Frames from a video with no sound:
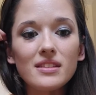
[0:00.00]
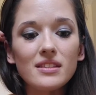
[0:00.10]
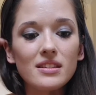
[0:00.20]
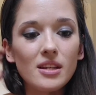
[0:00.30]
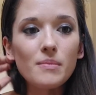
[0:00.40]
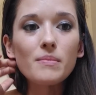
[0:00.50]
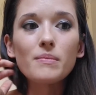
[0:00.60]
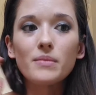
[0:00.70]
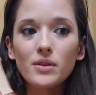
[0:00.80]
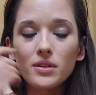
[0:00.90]

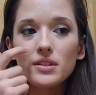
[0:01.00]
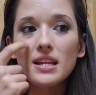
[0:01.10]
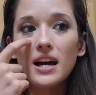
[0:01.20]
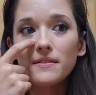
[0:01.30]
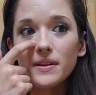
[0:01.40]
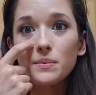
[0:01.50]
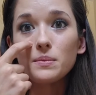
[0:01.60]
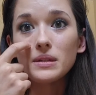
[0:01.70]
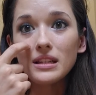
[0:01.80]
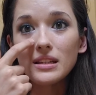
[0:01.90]
Some girls have a
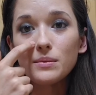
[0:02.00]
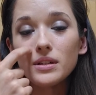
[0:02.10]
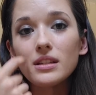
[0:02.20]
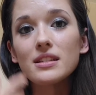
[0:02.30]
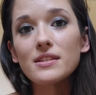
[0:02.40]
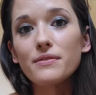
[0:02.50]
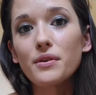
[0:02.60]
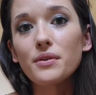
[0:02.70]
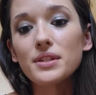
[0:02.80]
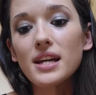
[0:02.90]
really, really
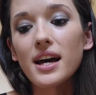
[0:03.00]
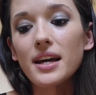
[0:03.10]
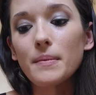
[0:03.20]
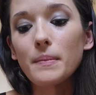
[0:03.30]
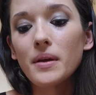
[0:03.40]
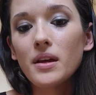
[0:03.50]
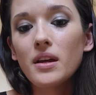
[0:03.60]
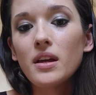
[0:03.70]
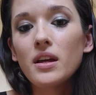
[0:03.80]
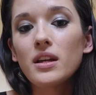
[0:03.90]
difficult time
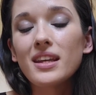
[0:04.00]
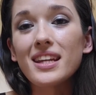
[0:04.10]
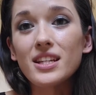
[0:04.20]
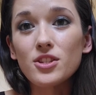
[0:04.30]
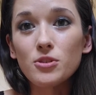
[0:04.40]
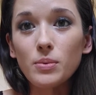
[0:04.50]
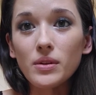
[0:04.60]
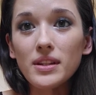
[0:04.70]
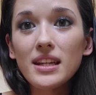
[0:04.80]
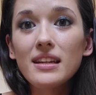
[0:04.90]
getting super
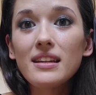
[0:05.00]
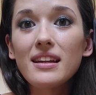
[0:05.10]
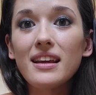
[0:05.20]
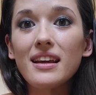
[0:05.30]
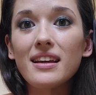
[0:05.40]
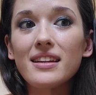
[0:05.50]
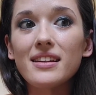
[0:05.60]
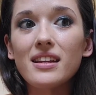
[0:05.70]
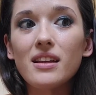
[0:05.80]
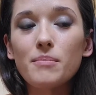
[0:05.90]
lean,
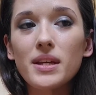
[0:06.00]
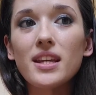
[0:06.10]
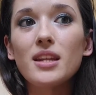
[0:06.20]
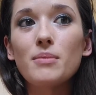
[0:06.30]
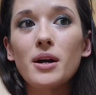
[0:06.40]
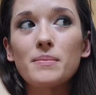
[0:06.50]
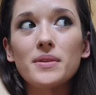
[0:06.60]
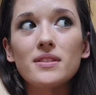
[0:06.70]
and bikini prep